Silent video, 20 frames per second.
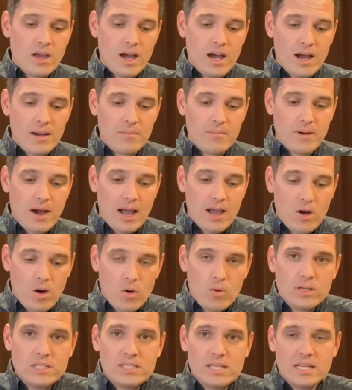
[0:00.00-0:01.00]
um, I
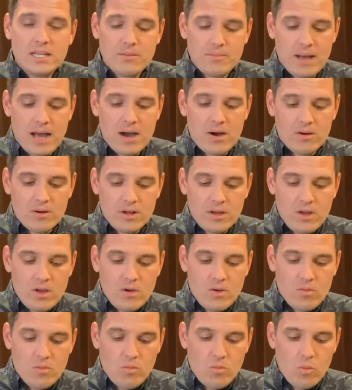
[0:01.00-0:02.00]
always think about
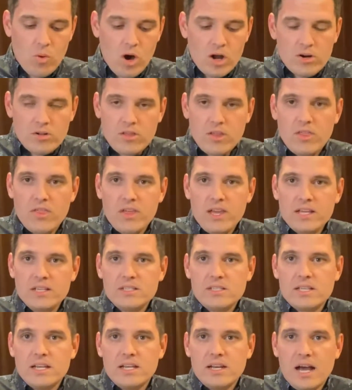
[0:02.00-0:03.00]
what are the
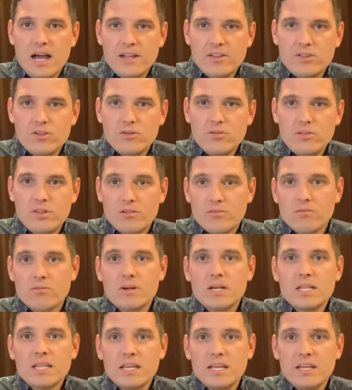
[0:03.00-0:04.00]
things that I do that
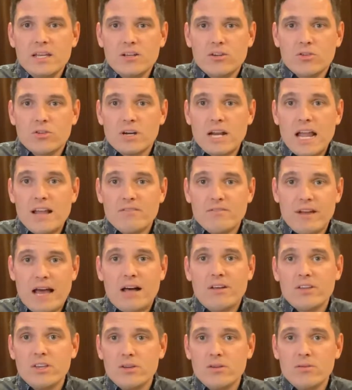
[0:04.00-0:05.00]
really create
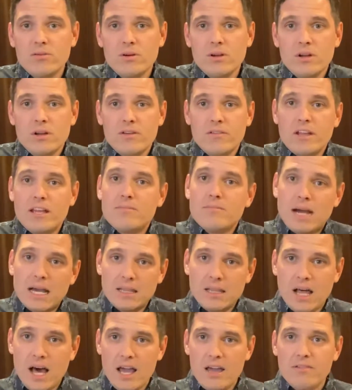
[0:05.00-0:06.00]
value in
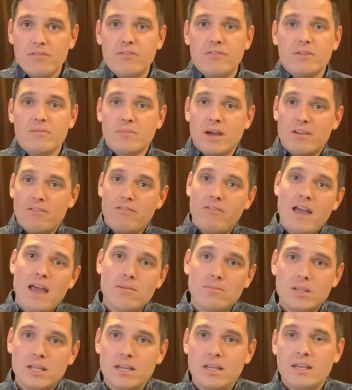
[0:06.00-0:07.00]
my life, in my
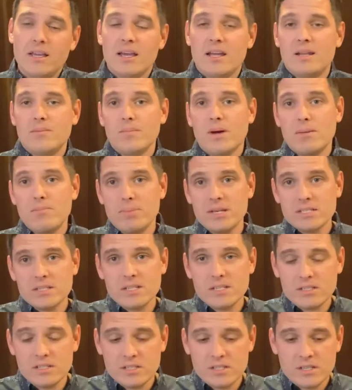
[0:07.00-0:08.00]
family, and in my
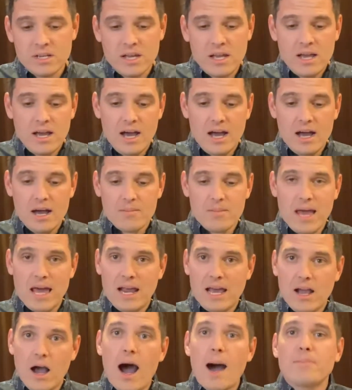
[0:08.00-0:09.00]
business. Um,
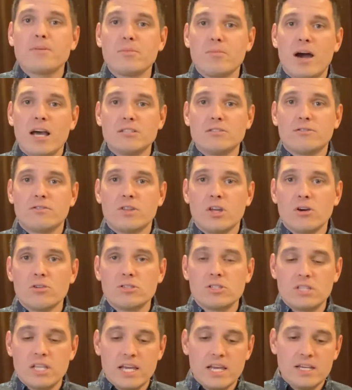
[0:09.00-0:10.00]
and I optimize for
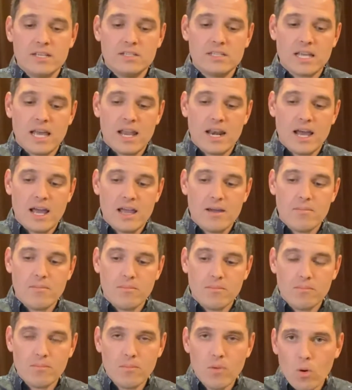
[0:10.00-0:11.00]
those things, and I
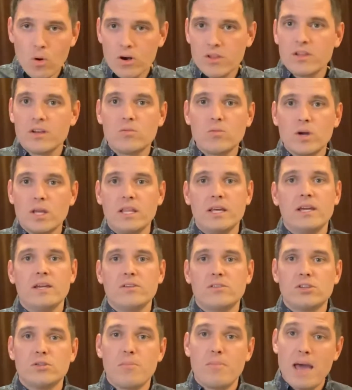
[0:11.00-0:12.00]
am more than
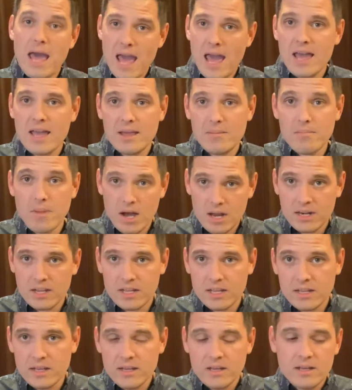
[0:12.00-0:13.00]
willing to pay
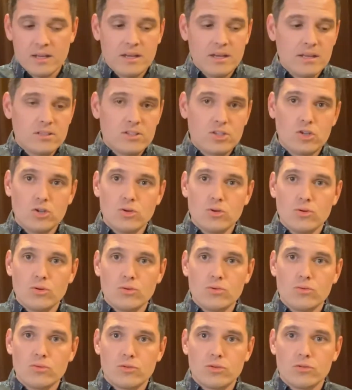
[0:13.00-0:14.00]
money
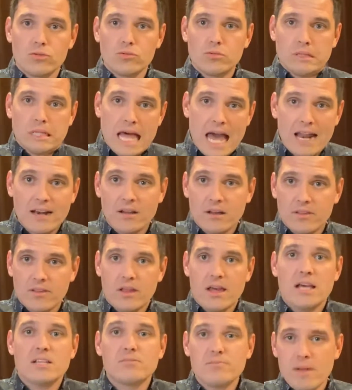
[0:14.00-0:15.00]
to to let
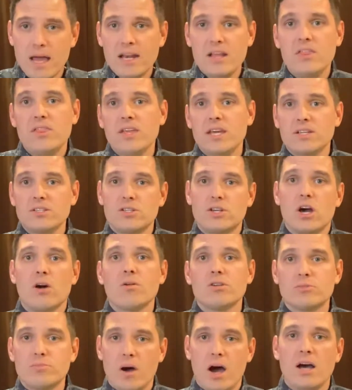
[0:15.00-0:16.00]
as many things
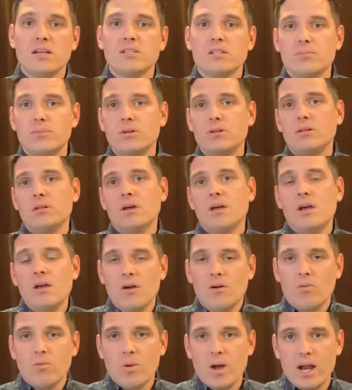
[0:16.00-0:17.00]
go as possible
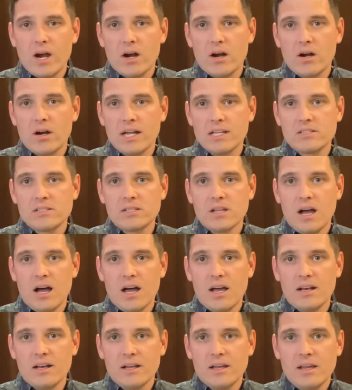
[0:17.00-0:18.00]
where it's
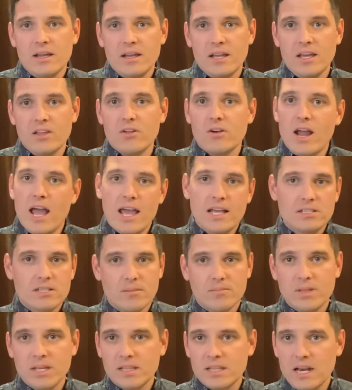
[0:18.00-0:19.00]
not either a
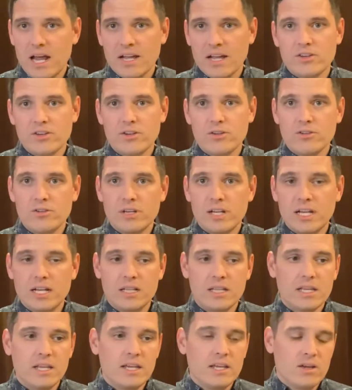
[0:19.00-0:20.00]
something can do
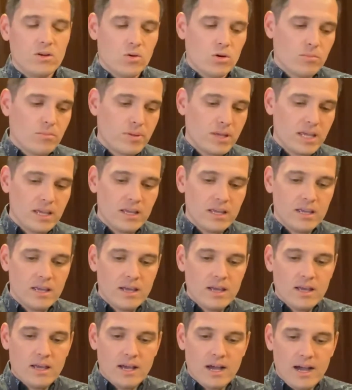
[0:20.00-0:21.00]
uniquely, or
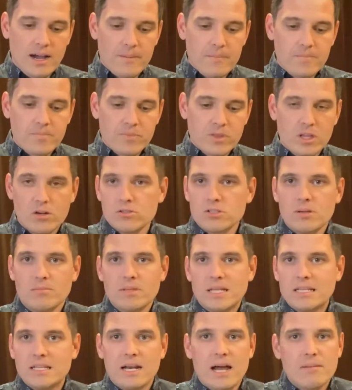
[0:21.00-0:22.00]
b um, you know
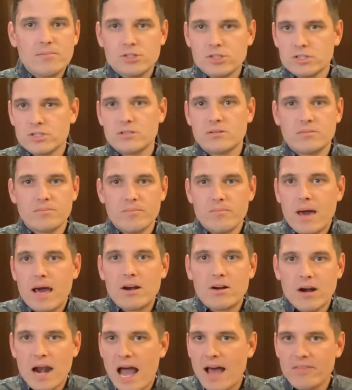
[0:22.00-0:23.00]
something that I'm just
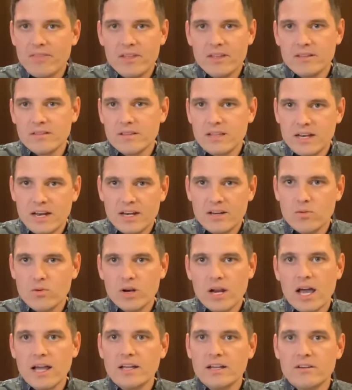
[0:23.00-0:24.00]
better at than than
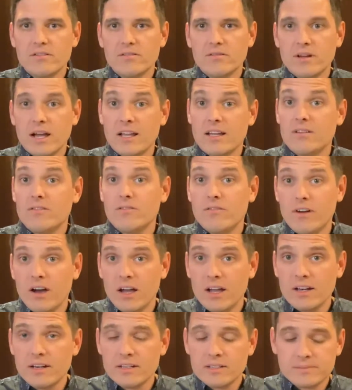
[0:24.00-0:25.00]
anyone I can I can
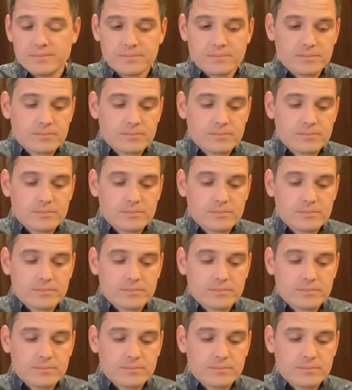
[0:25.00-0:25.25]
find.